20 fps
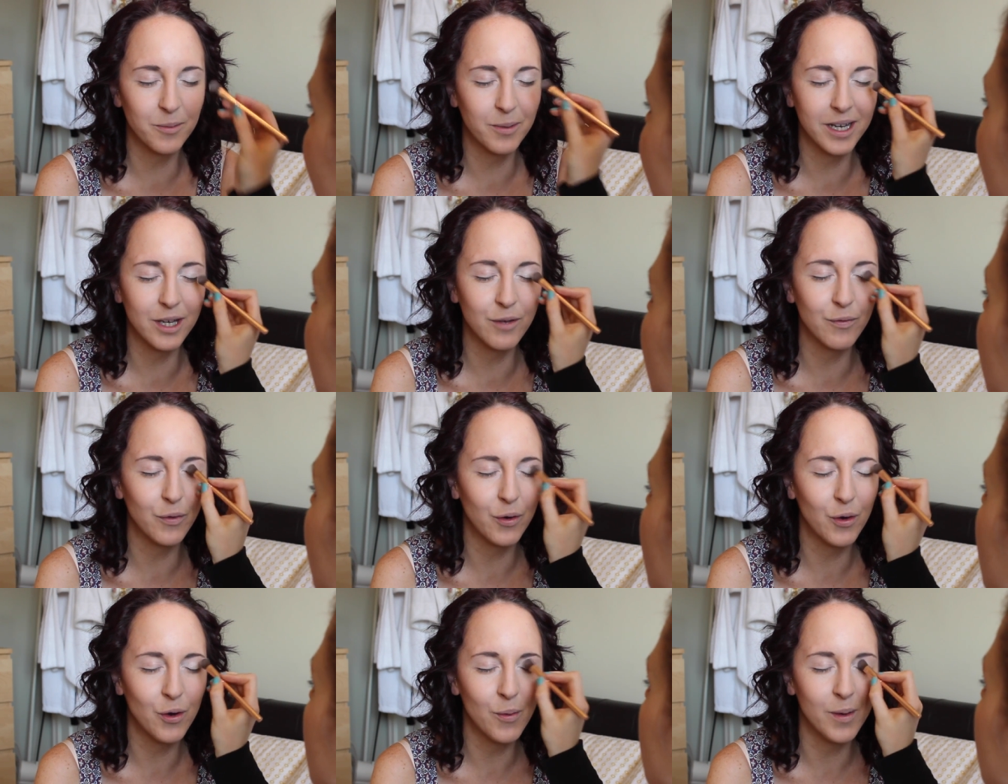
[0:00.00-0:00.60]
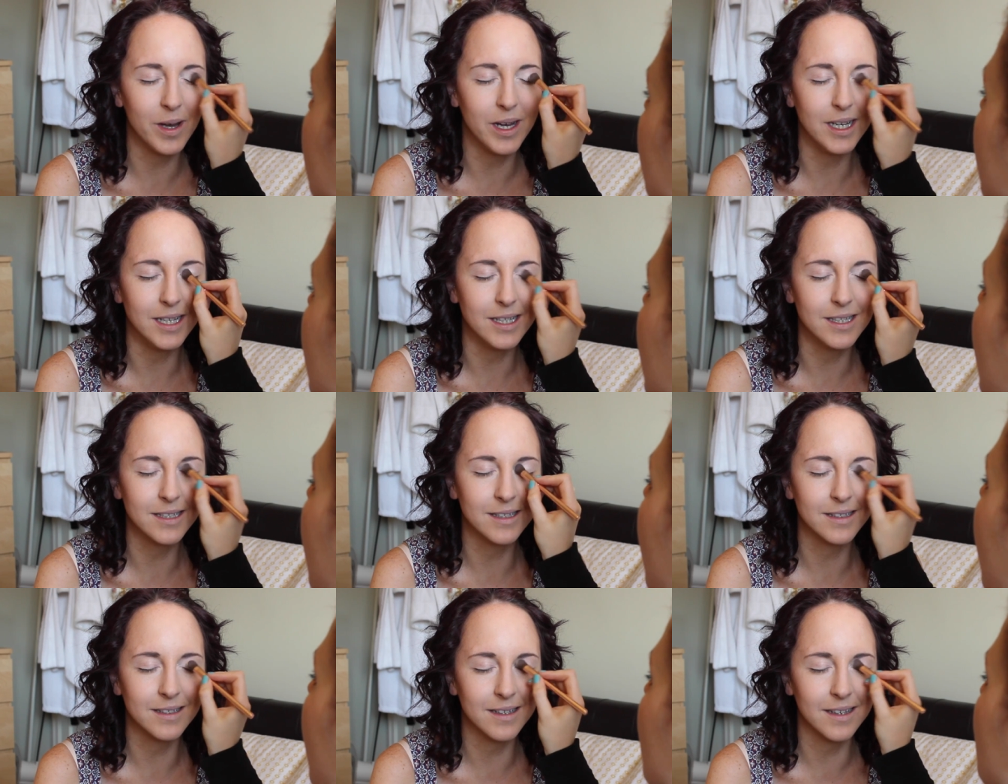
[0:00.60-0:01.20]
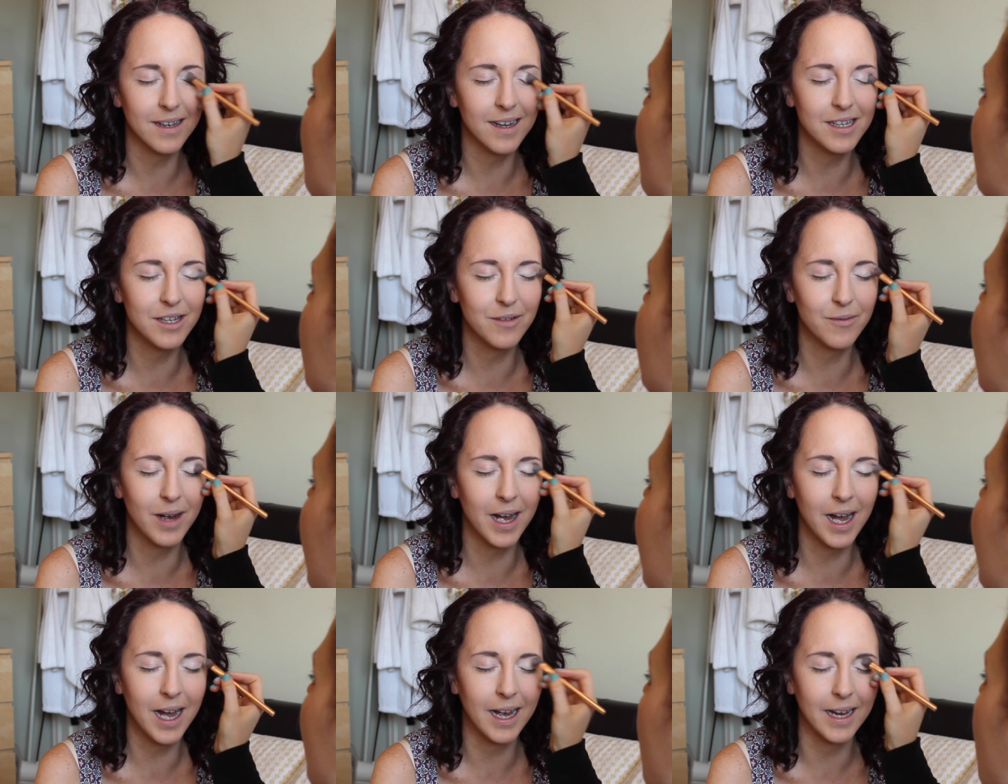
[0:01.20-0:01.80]
the way forward. I don't I put it
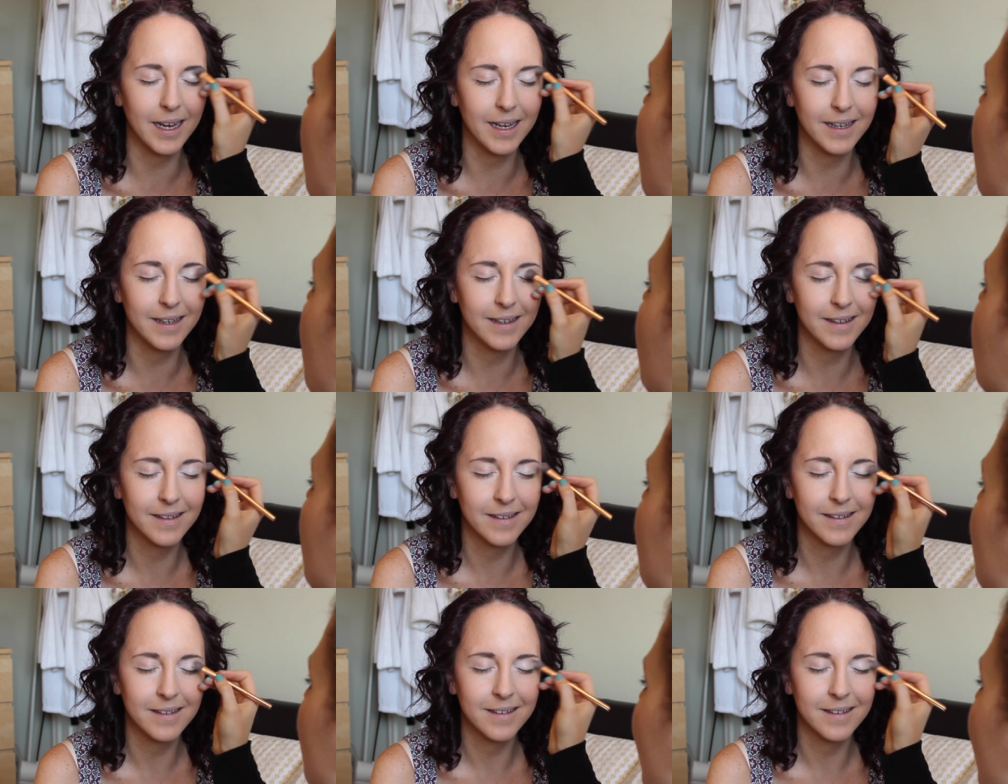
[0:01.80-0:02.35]
like lie. all